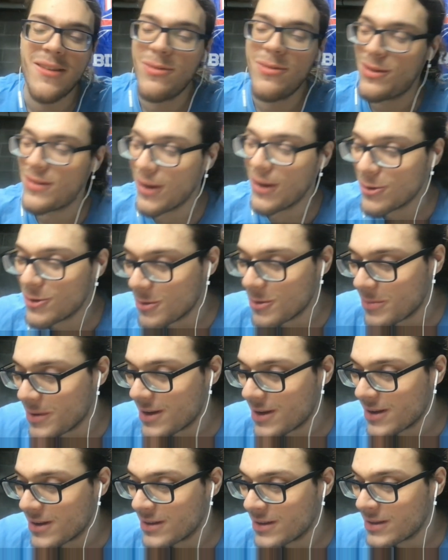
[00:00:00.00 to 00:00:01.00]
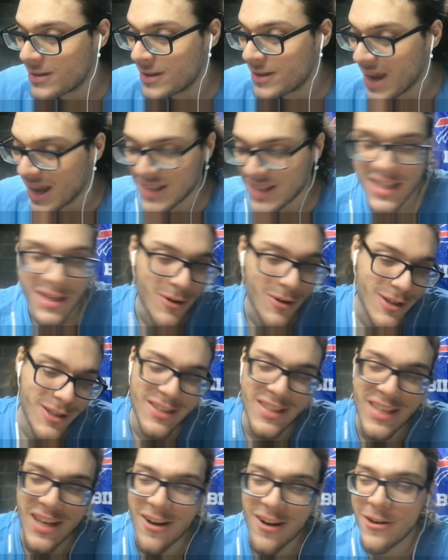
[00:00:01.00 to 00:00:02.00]
It's also because, yes, he went to
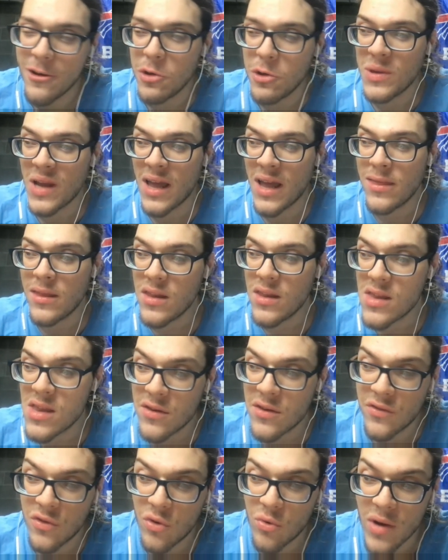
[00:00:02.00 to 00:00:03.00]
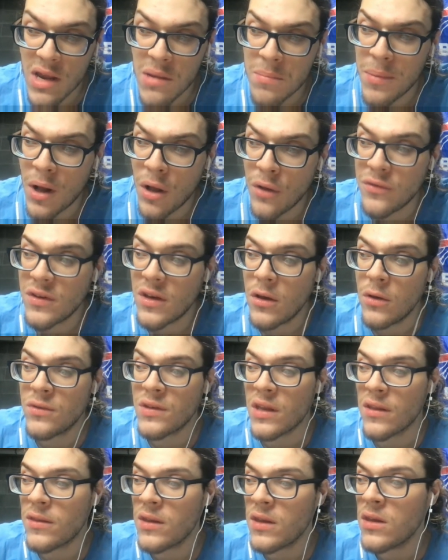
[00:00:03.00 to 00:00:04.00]
Syracuse. I think he has great ball skills.
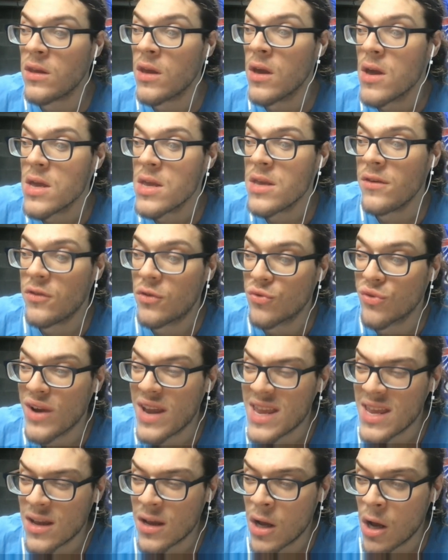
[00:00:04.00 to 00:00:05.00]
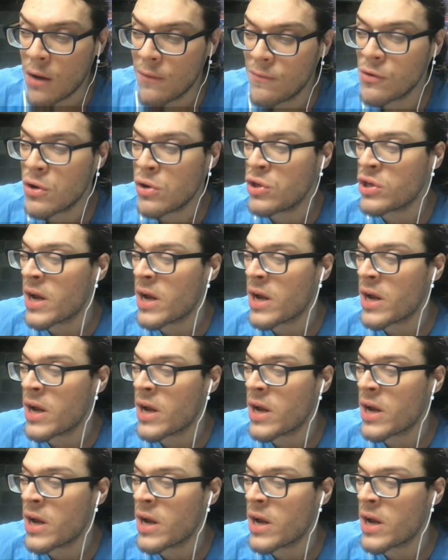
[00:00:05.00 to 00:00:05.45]
I think he's great in coverage.